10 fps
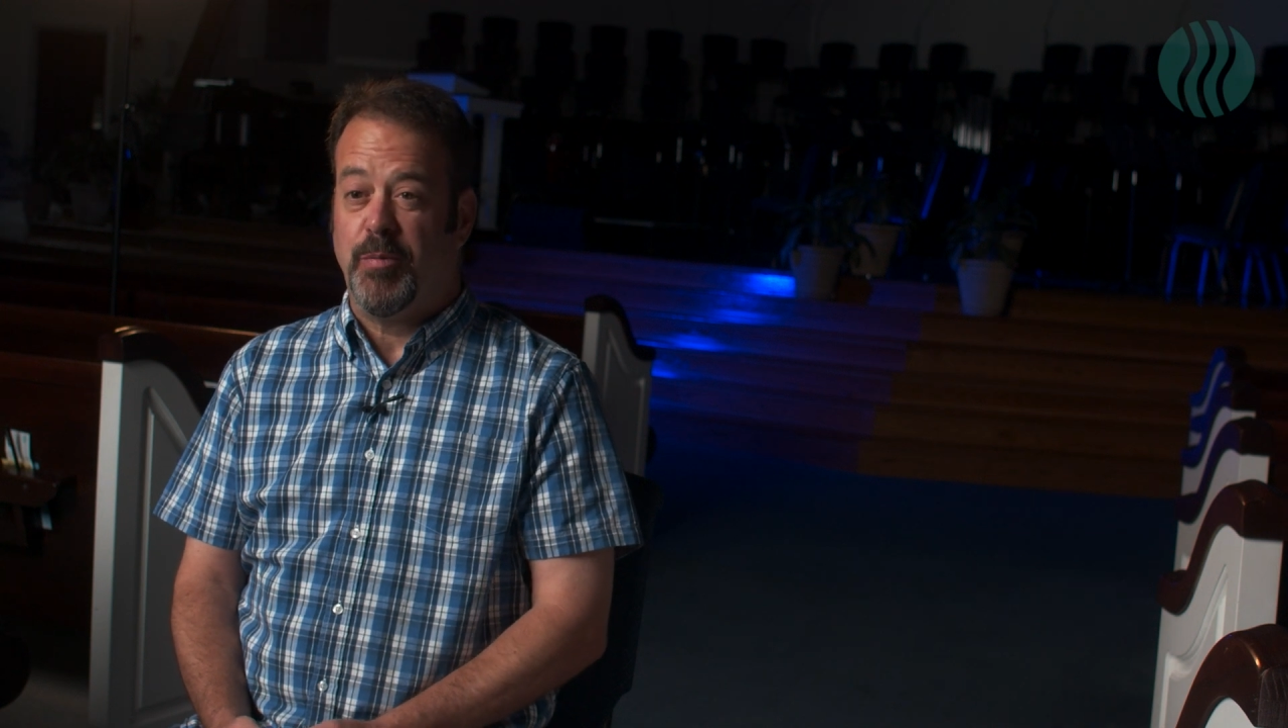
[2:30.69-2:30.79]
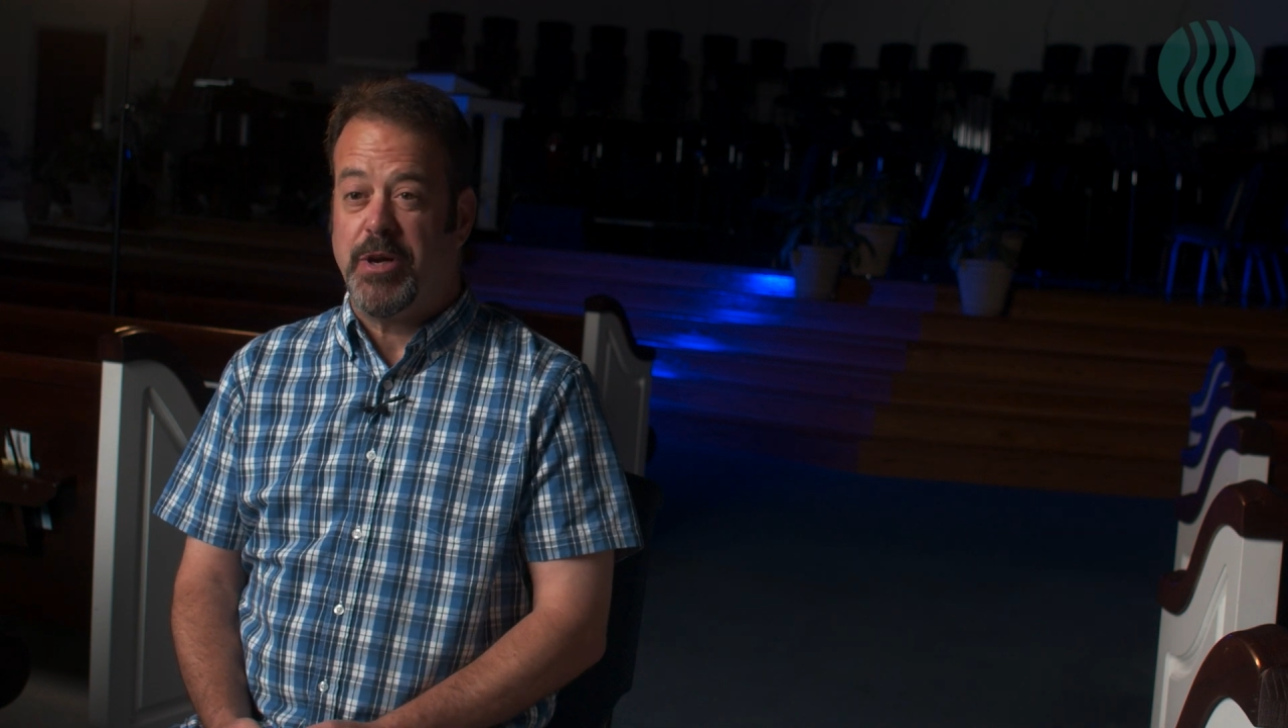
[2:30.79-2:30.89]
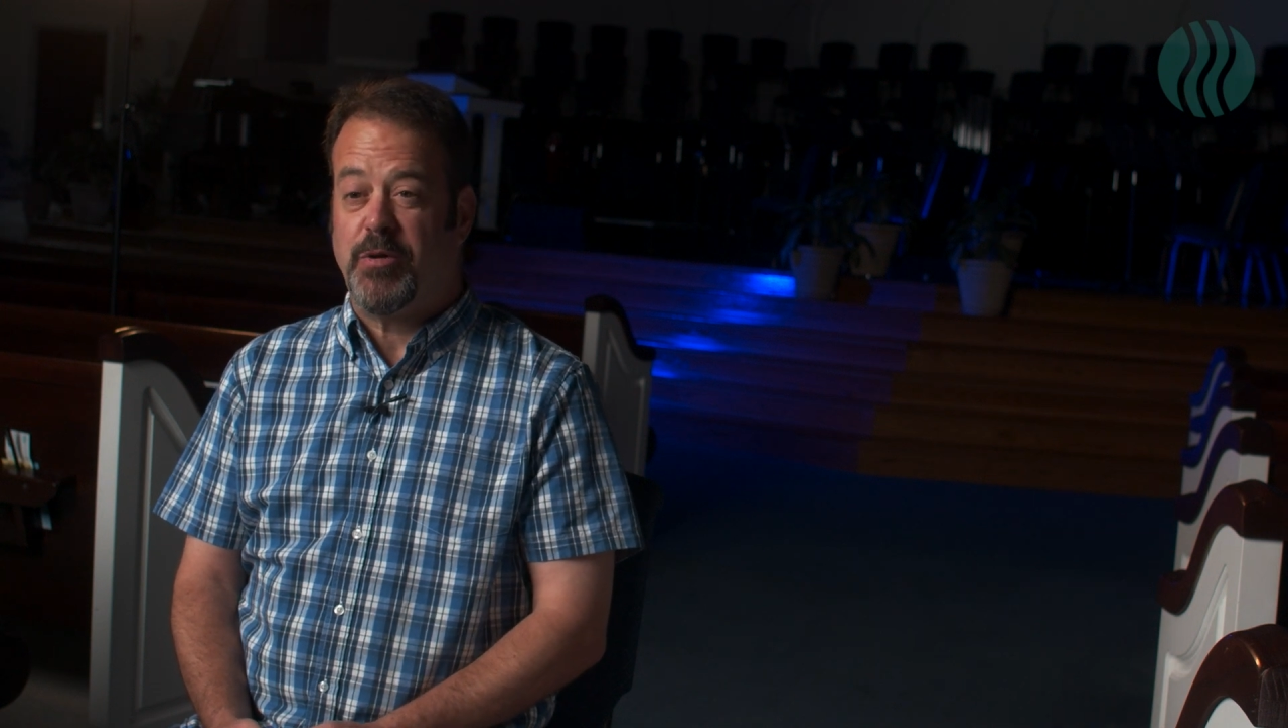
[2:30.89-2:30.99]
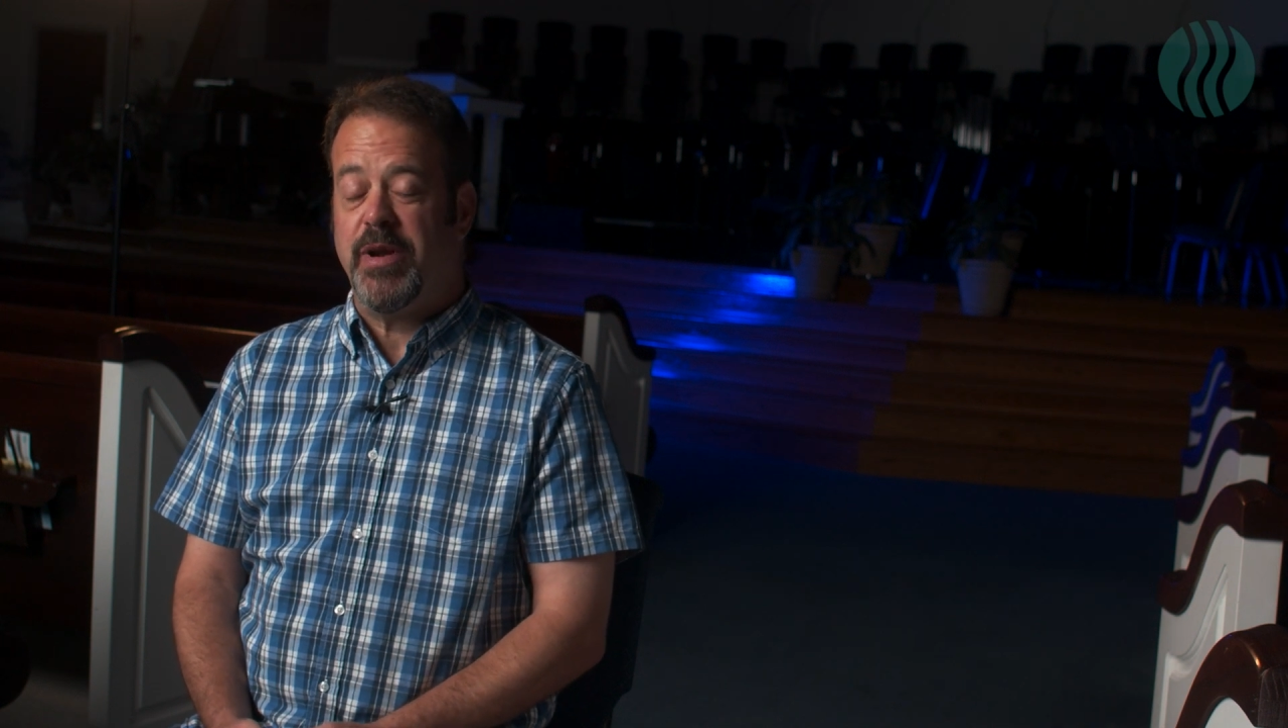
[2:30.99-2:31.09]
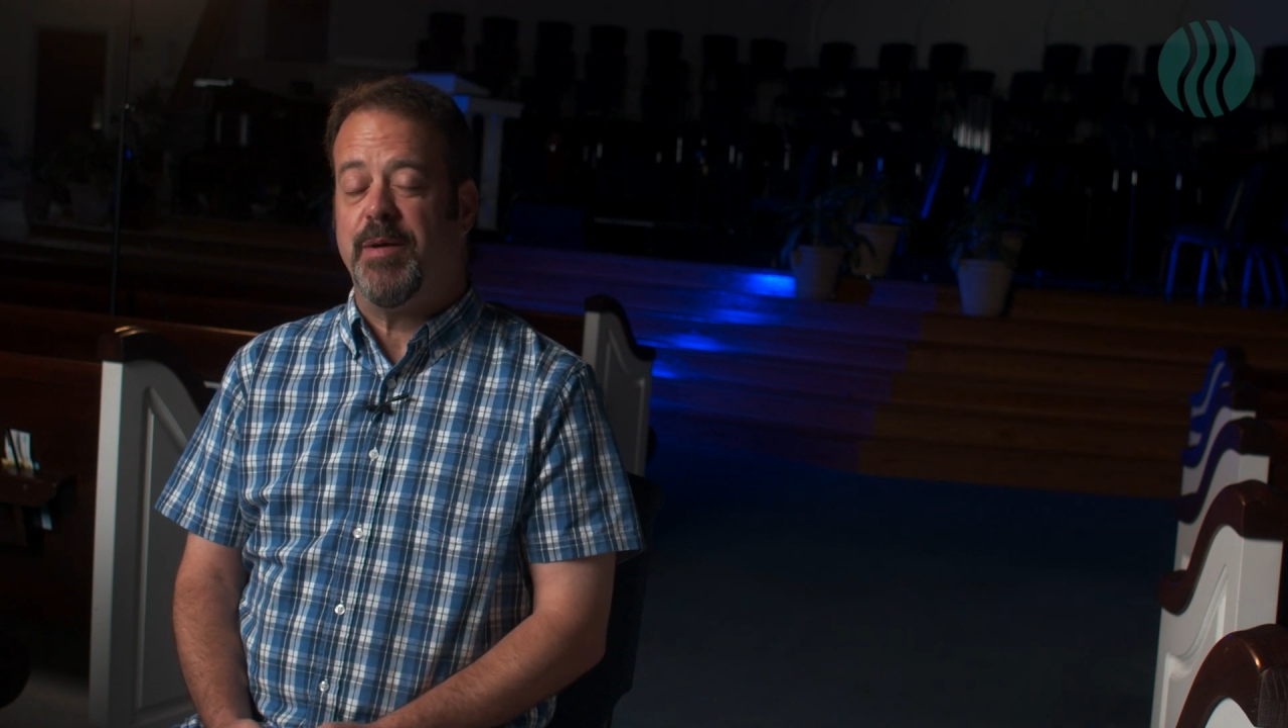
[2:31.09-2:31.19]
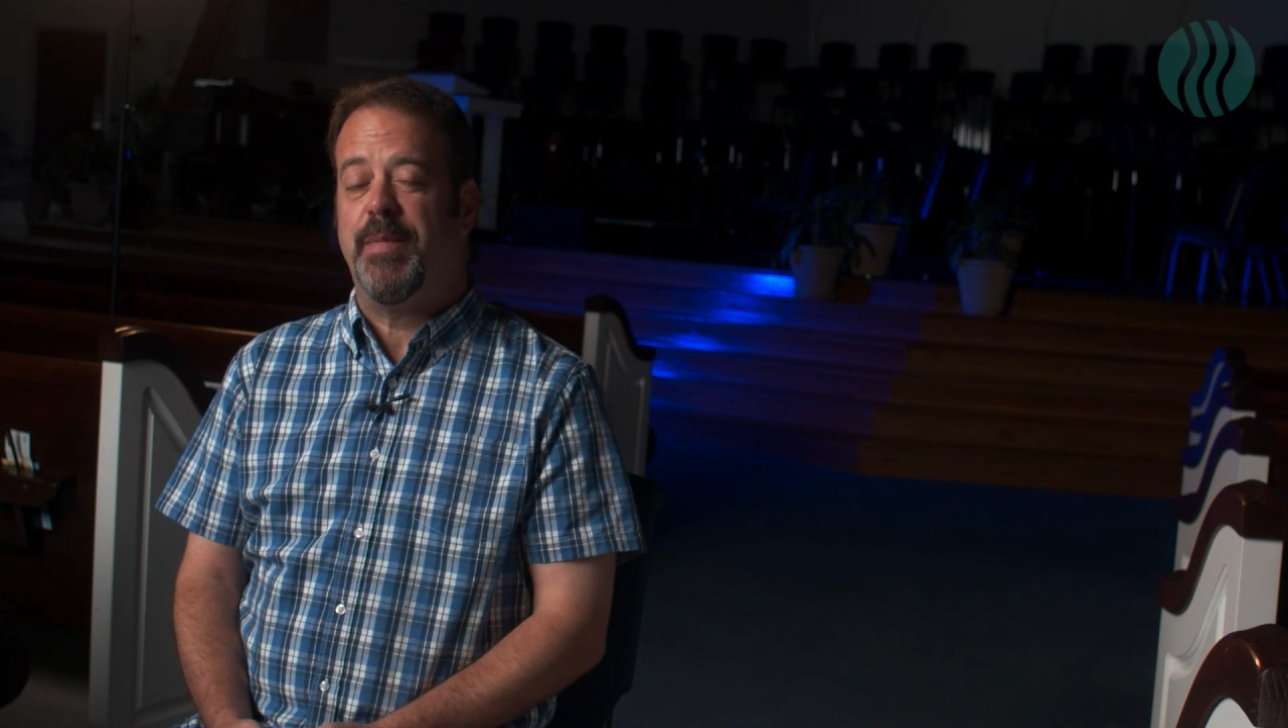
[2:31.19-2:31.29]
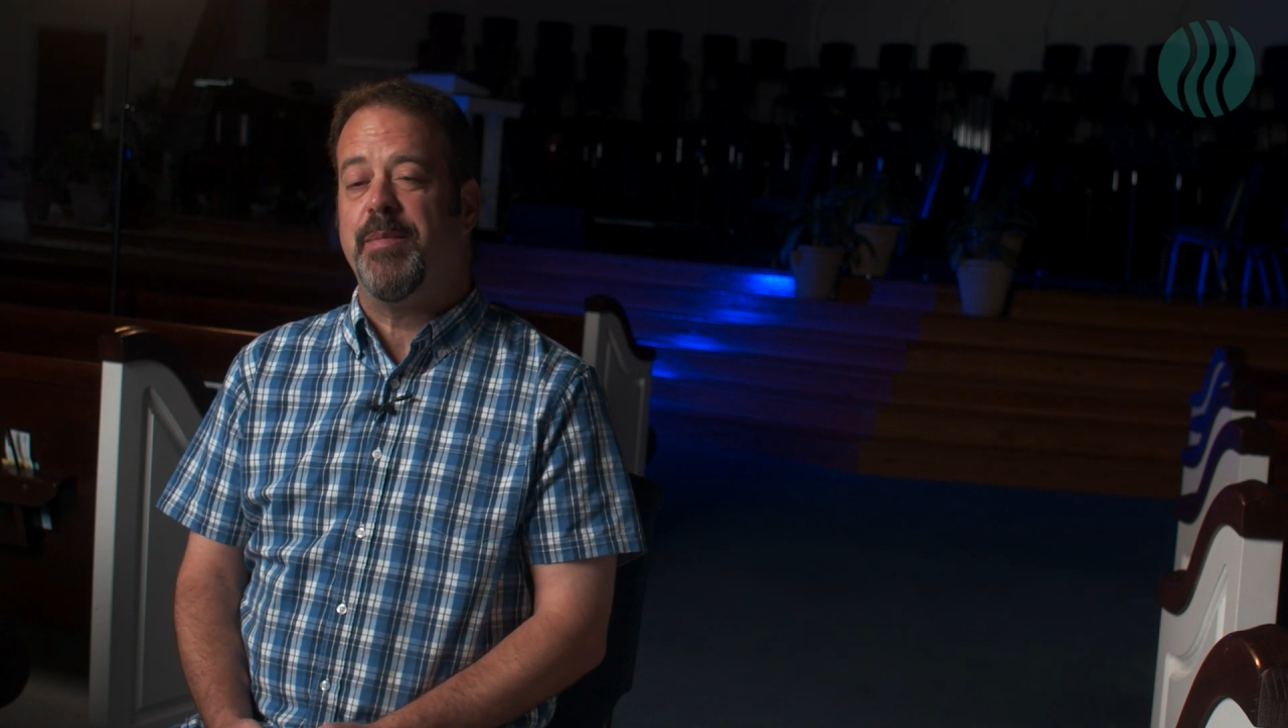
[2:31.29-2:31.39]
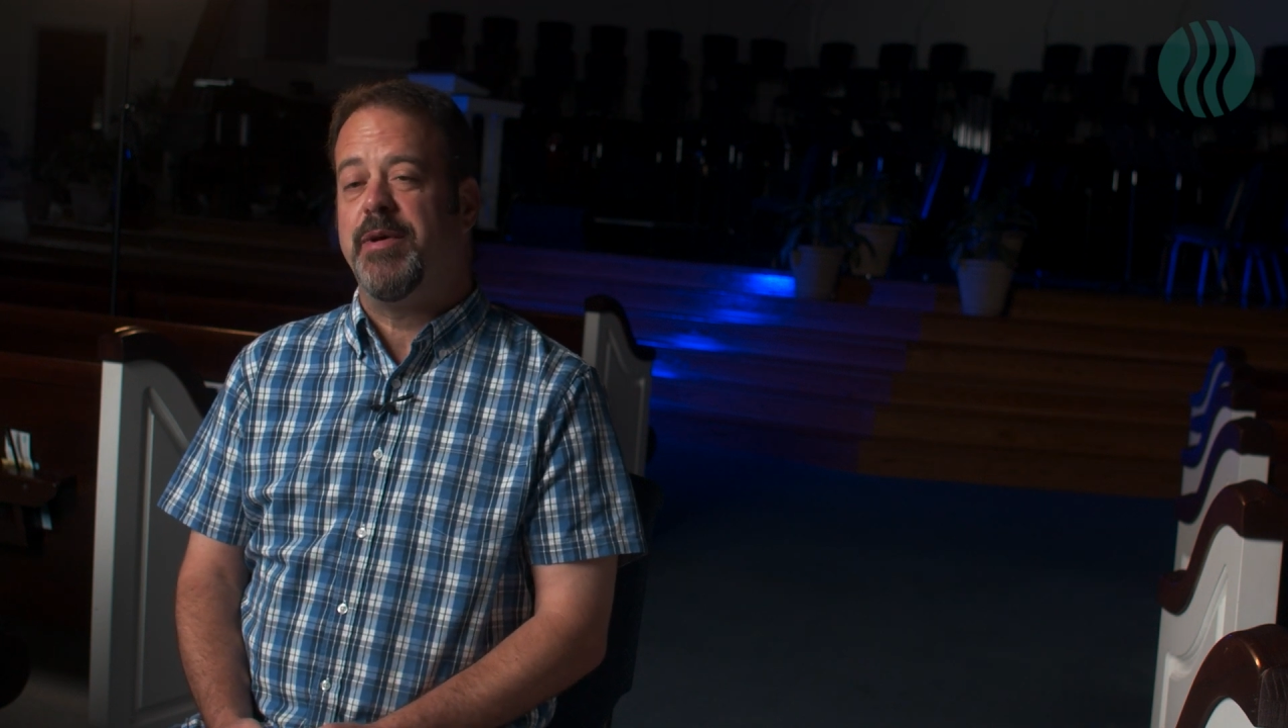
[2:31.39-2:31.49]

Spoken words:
You'll be greeted